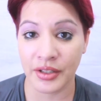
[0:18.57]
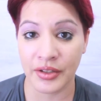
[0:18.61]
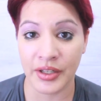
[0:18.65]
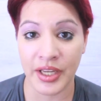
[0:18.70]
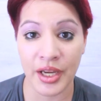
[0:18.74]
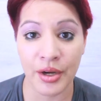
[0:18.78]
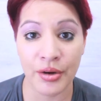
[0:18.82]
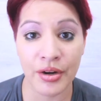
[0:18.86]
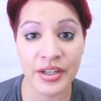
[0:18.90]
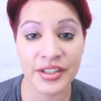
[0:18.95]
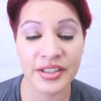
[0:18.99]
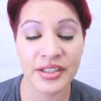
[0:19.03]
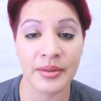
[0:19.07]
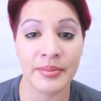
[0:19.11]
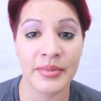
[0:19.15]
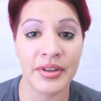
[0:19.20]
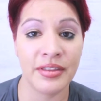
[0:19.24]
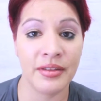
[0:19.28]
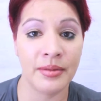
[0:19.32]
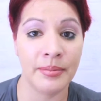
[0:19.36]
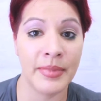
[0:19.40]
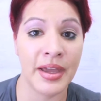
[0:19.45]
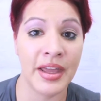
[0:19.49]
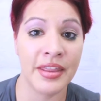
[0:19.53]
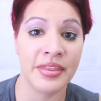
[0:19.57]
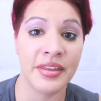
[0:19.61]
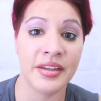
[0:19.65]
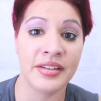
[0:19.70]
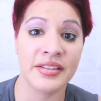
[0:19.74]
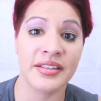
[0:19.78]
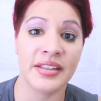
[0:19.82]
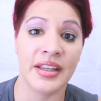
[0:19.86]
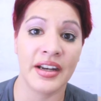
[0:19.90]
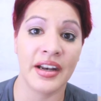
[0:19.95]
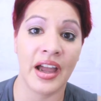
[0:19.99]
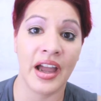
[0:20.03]
So here are some of the
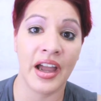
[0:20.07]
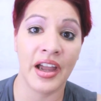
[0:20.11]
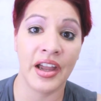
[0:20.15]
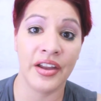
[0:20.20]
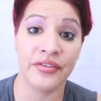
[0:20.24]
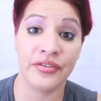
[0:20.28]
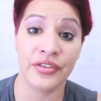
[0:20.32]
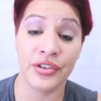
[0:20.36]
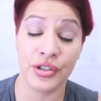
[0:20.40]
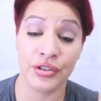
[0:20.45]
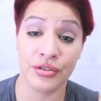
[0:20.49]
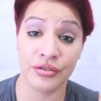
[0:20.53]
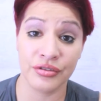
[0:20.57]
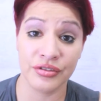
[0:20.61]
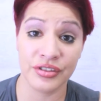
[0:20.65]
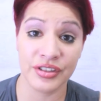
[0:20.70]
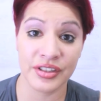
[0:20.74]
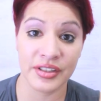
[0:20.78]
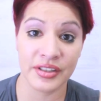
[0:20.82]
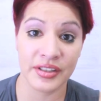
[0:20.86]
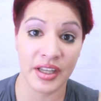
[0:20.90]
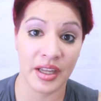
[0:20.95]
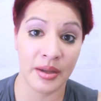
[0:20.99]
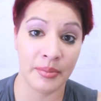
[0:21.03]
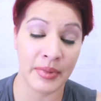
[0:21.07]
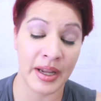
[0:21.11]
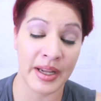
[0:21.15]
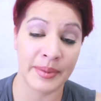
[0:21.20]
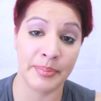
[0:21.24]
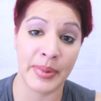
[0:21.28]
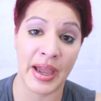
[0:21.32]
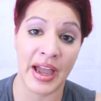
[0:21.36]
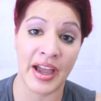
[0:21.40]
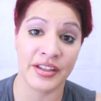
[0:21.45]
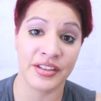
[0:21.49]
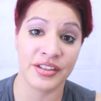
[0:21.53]
methods that I've used in
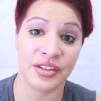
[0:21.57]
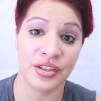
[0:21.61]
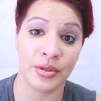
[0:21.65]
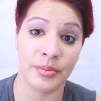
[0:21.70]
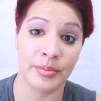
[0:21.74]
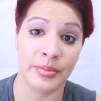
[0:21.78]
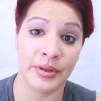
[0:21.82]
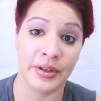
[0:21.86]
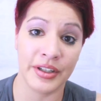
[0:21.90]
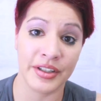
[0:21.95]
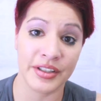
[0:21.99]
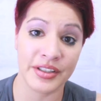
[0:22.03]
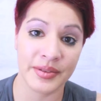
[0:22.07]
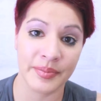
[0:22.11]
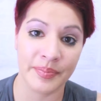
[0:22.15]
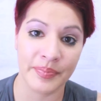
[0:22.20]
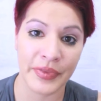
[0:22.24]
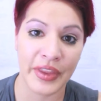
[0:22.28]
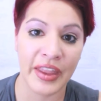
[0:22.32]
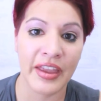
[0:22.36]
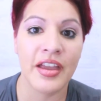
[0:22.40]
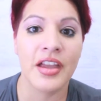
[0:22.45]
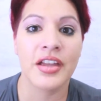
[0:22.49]
my past 2 books.